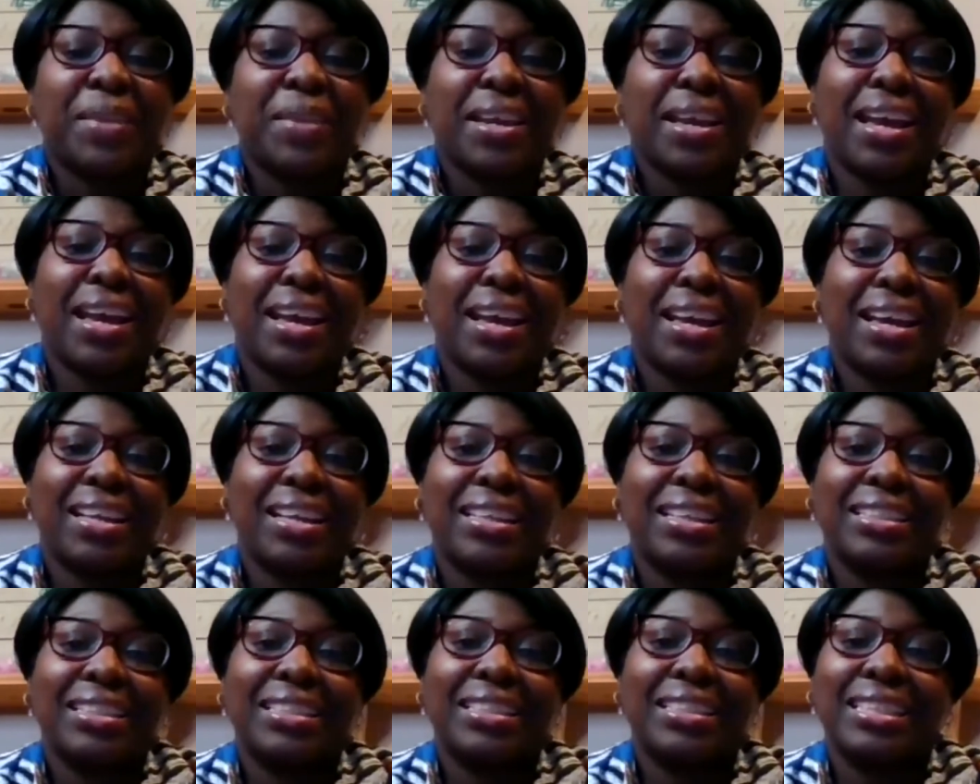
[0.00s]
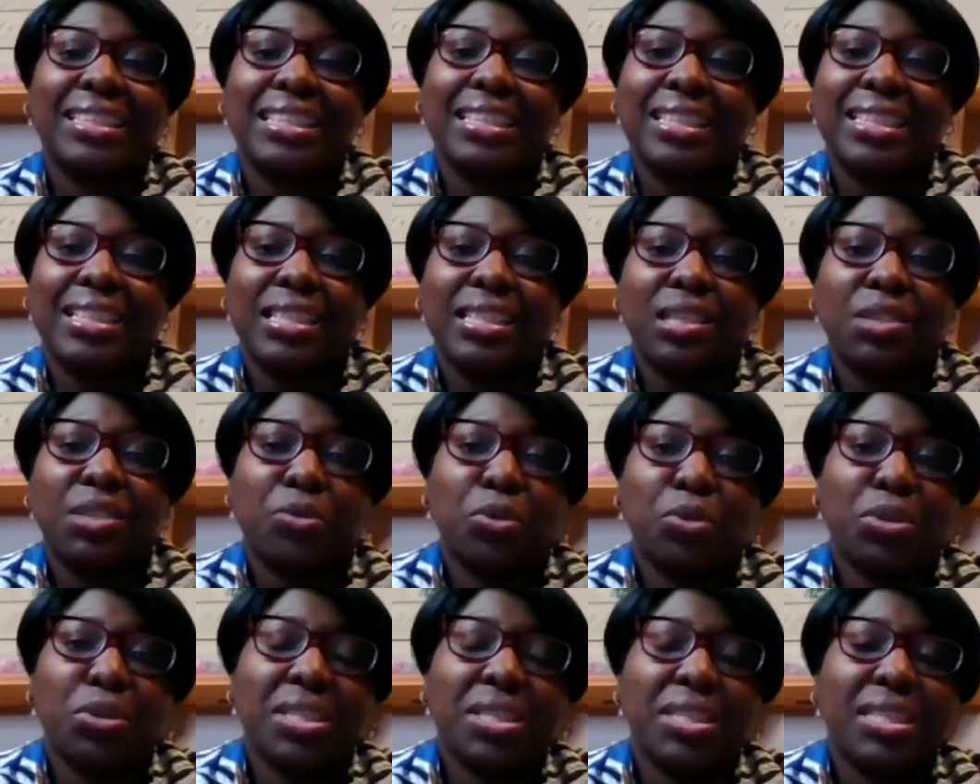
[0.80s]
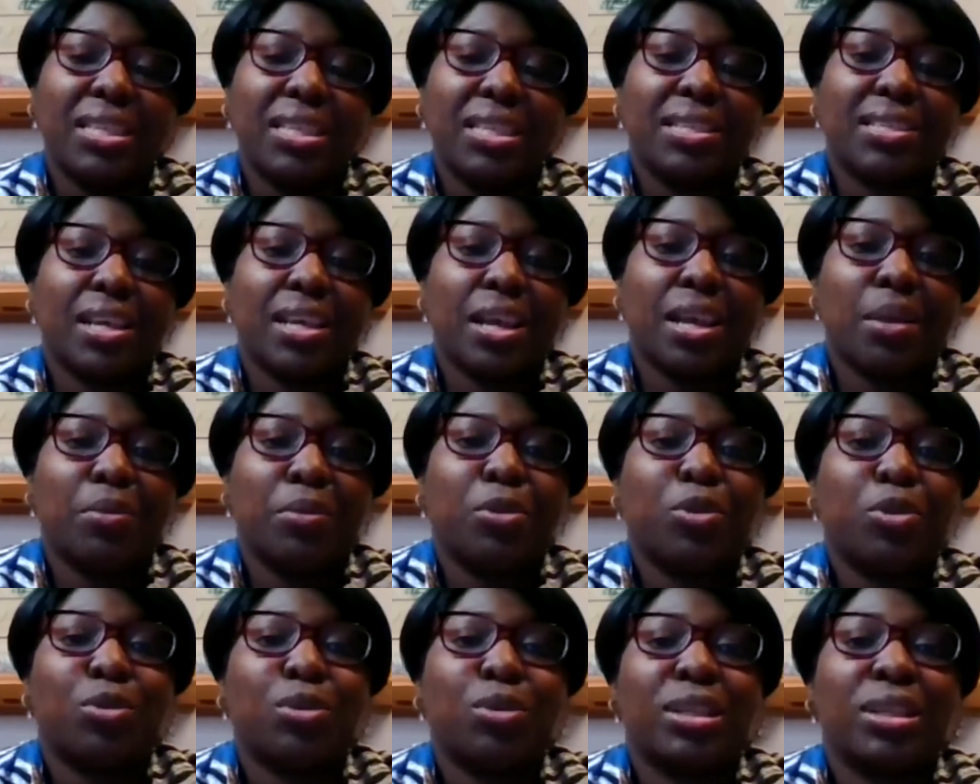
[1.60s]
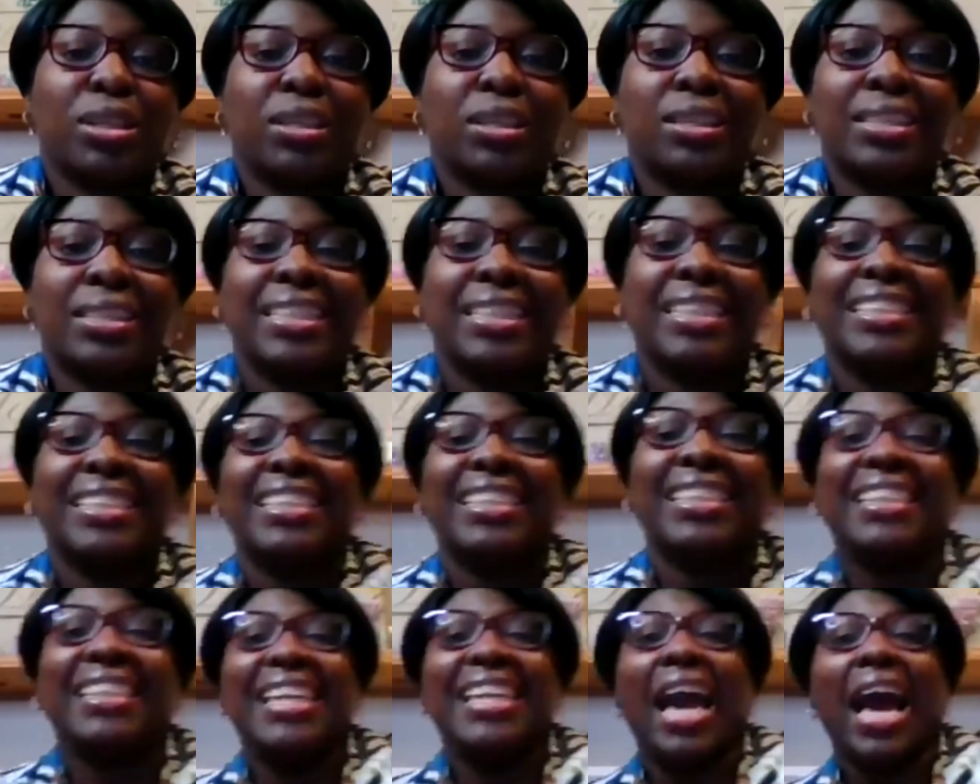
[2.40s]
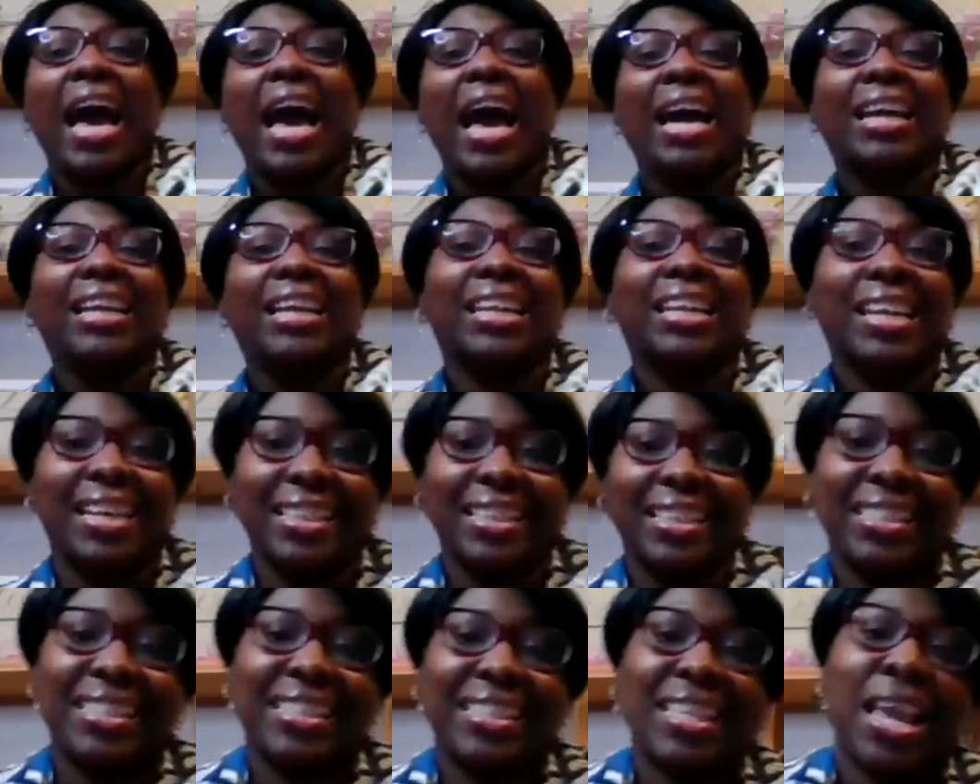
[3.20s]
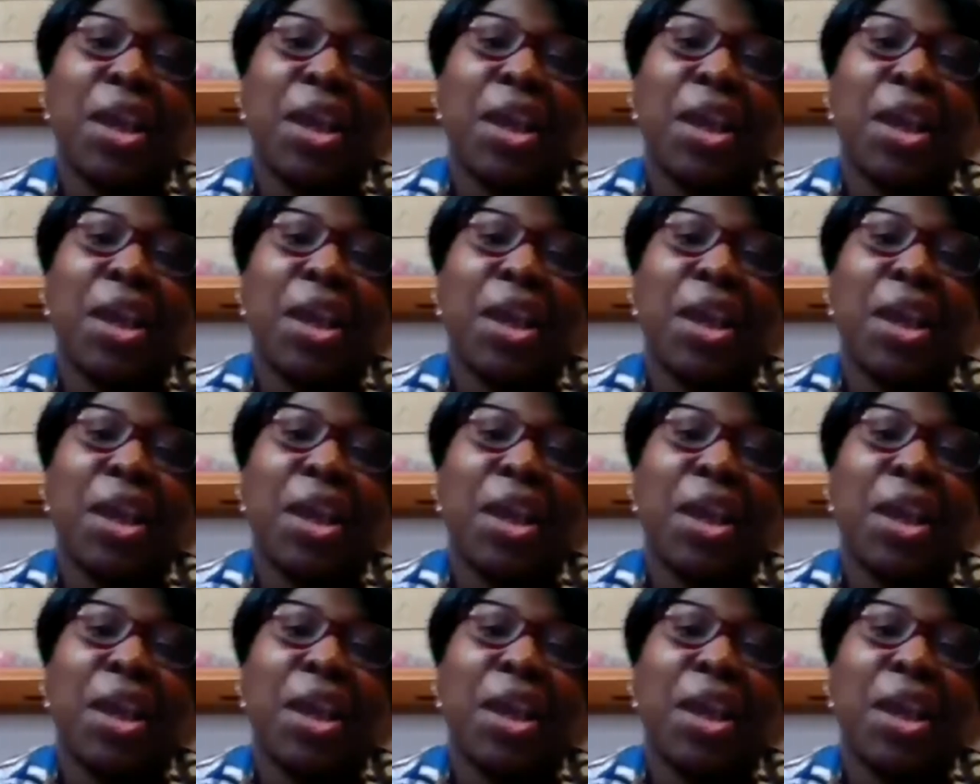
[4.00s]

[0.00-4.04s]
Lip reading: And in these 40 days, I am chronicling the highlights